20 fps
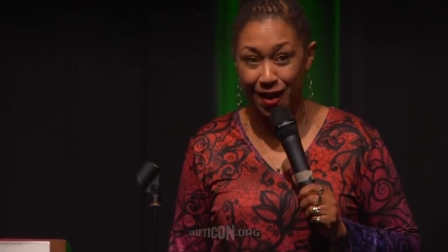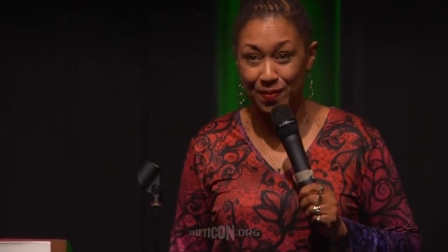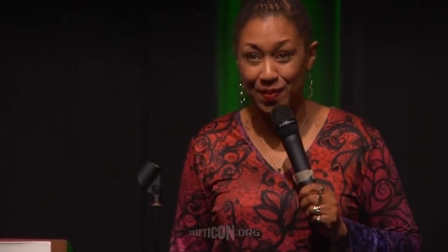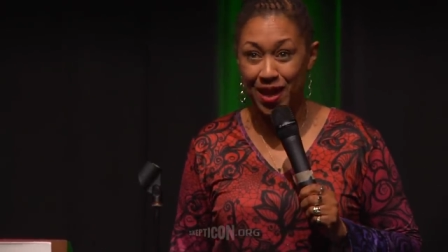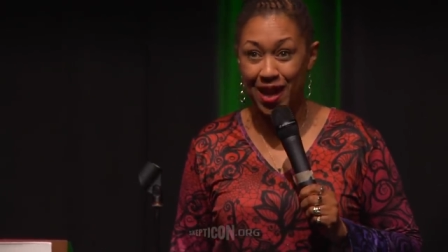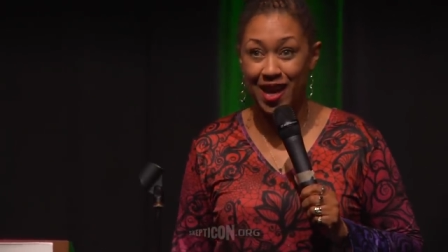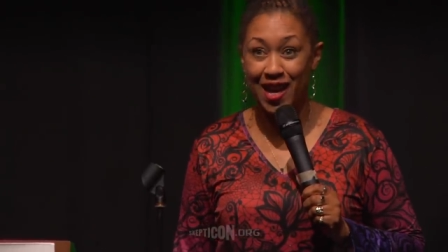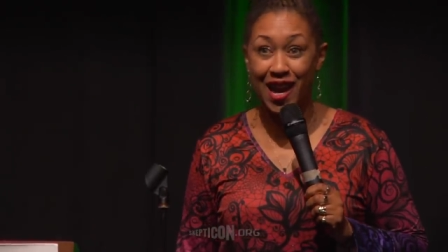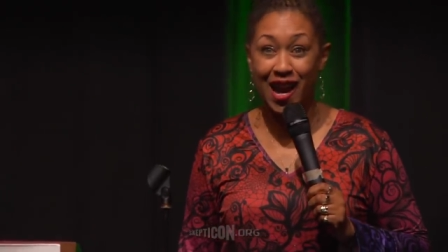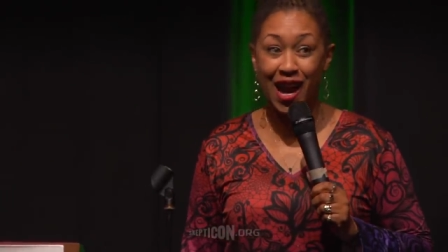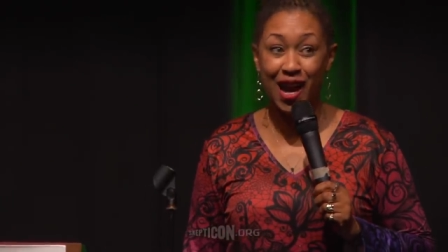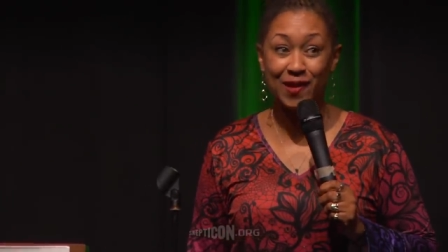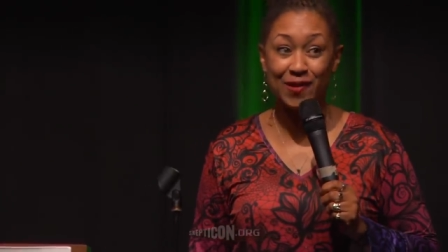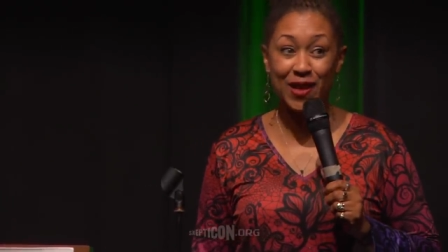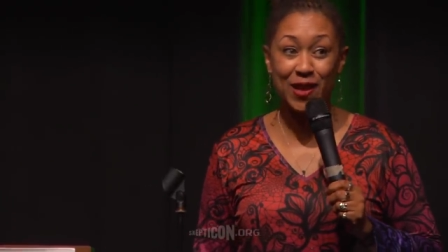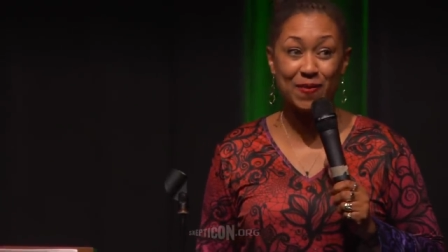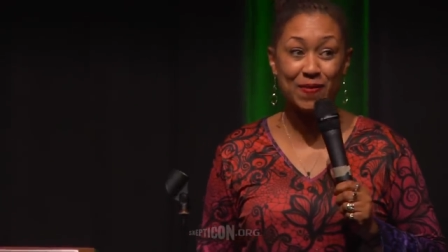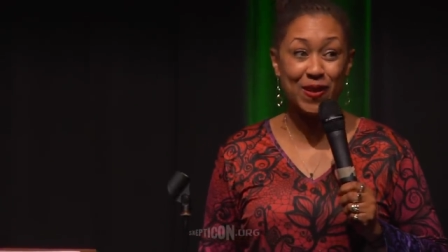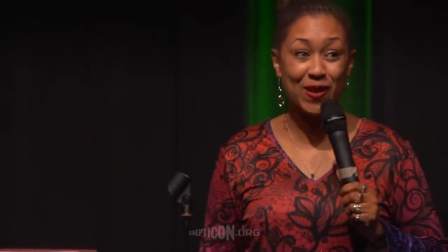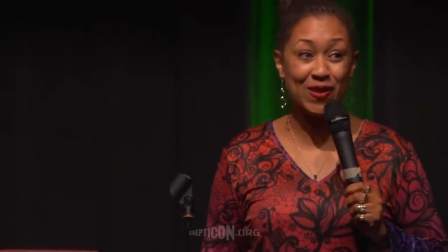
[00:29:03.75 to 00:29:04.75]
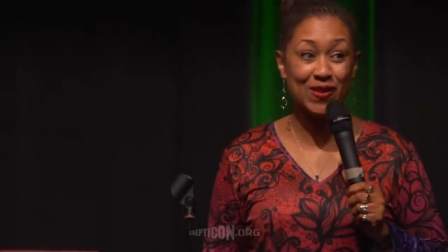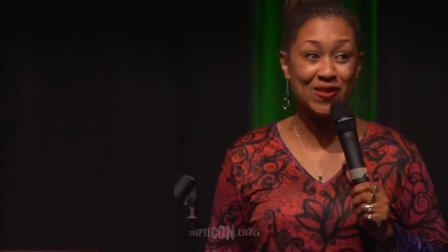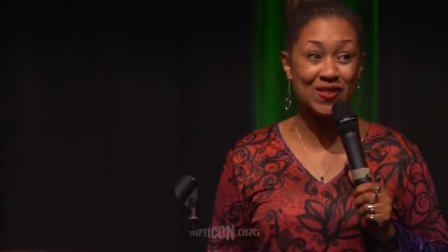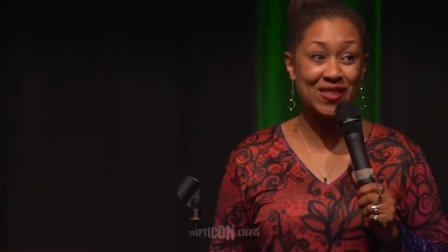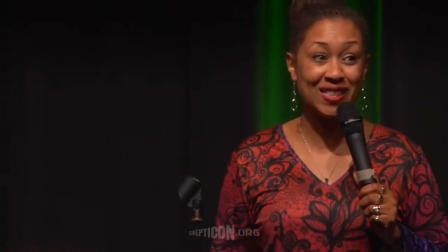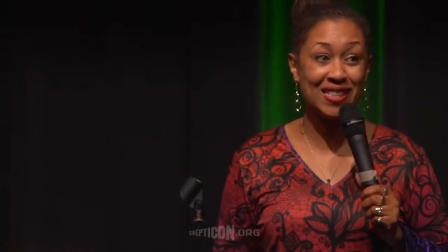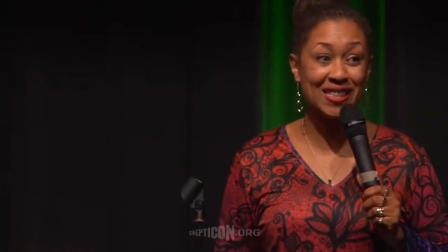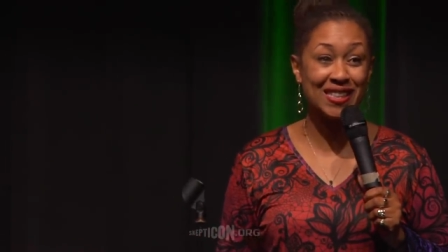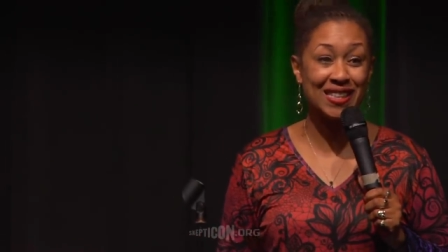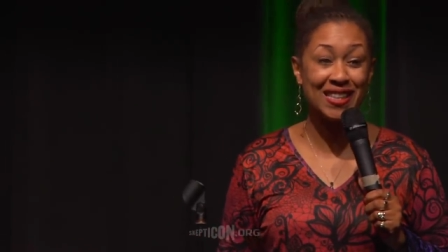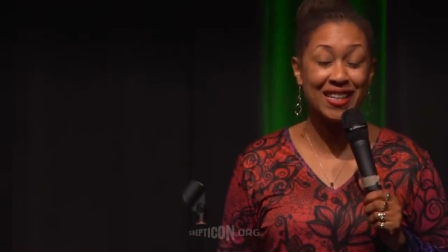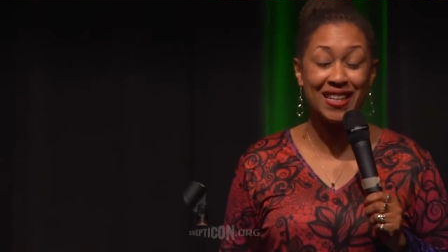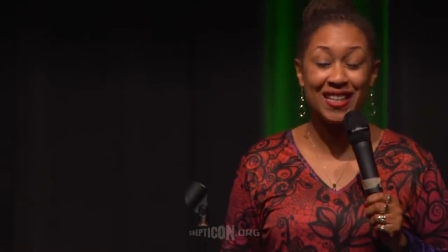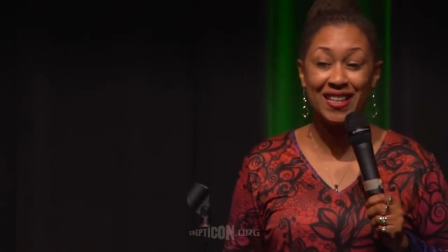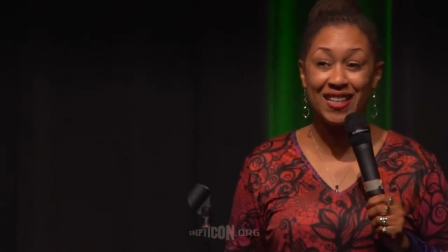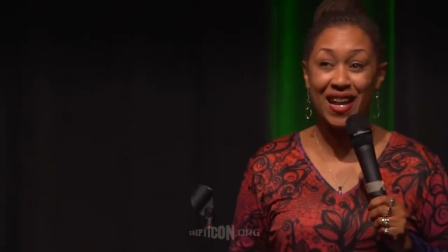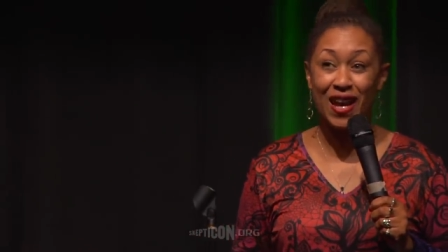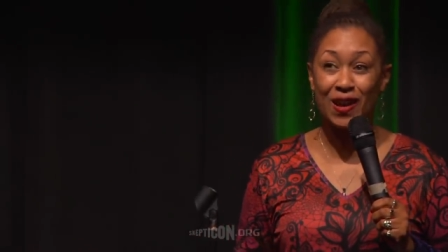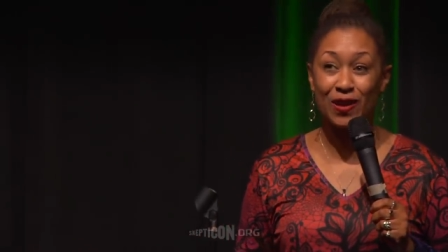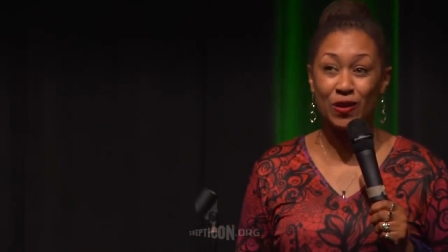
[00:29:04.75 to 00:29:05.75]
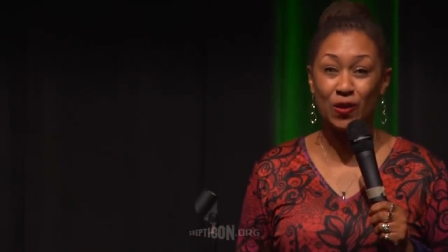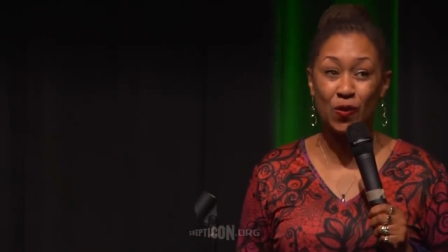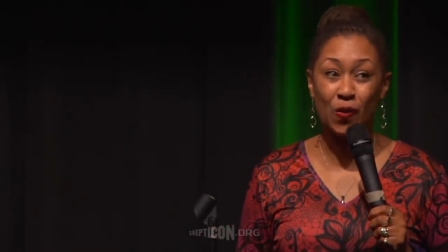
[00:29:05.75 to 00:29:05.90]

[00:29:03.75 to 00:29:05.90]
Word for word: I'm that I'm that person that